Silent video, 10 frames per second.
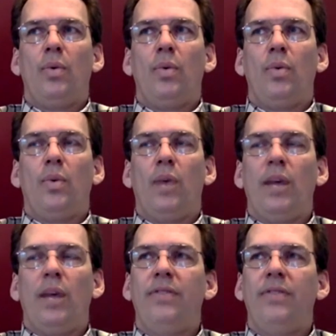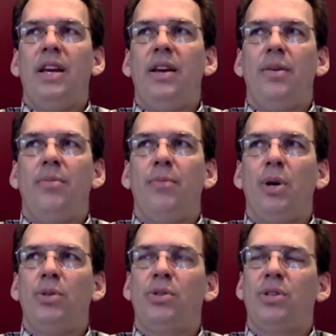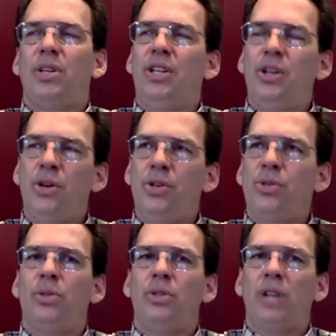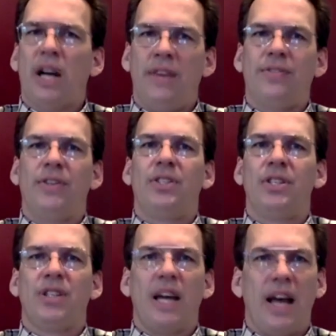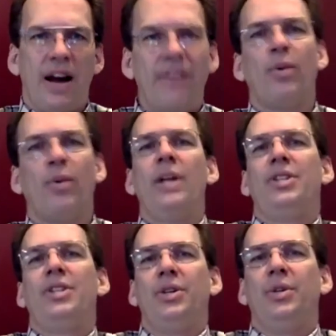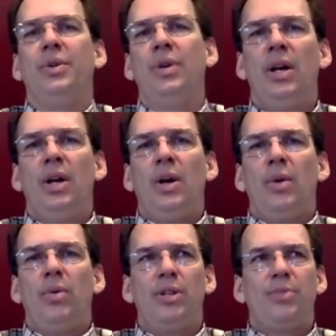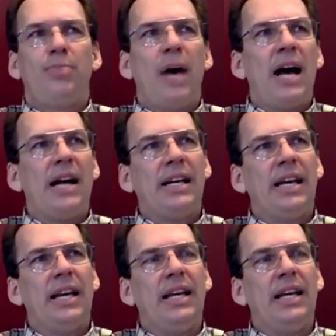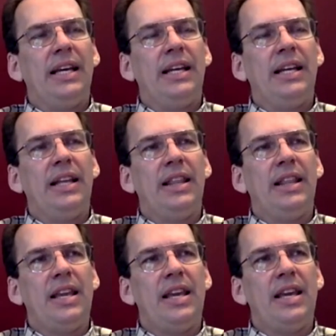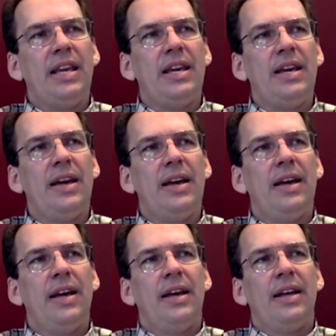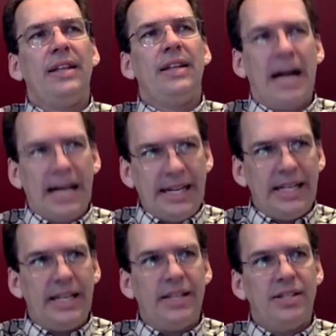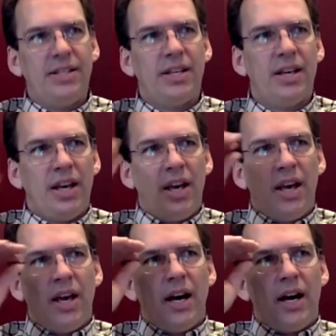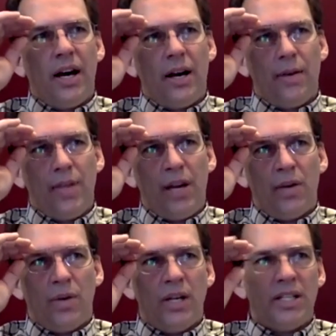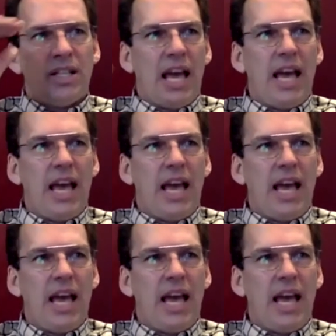one of the most unusual conferences I ever went to was back in the 90s. There was